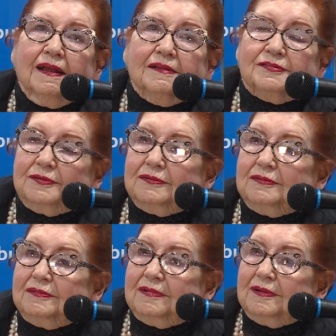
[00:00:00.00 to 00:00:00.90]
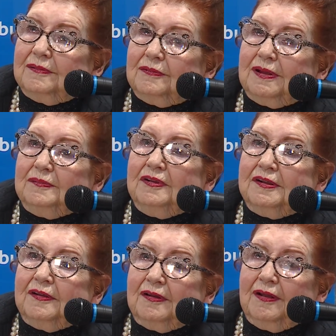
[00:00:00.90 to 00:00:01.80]
So when we
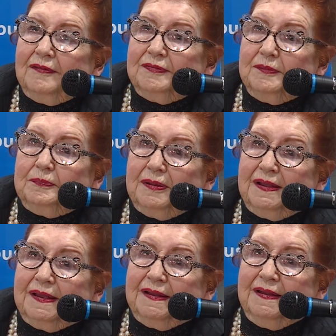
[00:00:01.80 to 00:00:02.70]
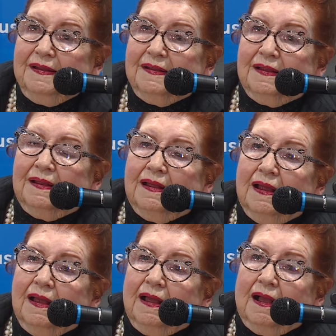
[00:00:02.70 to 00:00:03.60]
got off the plane,
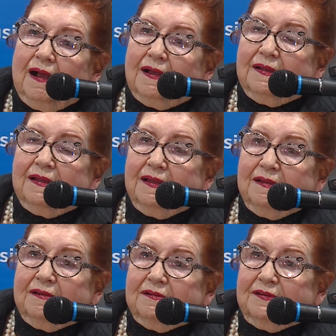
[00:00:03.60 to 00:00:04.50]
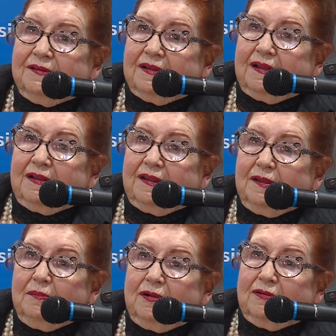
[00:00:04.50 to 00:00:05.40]
I hailed a
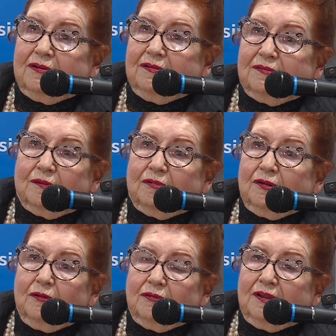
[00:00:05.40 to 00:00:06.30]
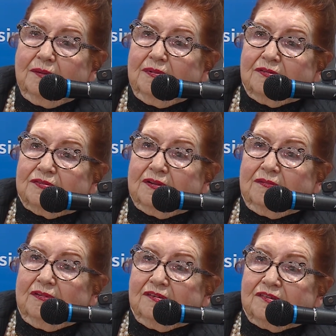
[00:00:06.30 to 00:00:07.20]
limo. There were no limos in
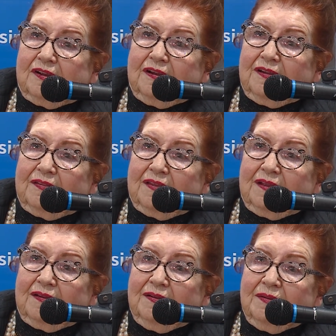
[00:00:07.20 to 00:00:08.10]
Regina then.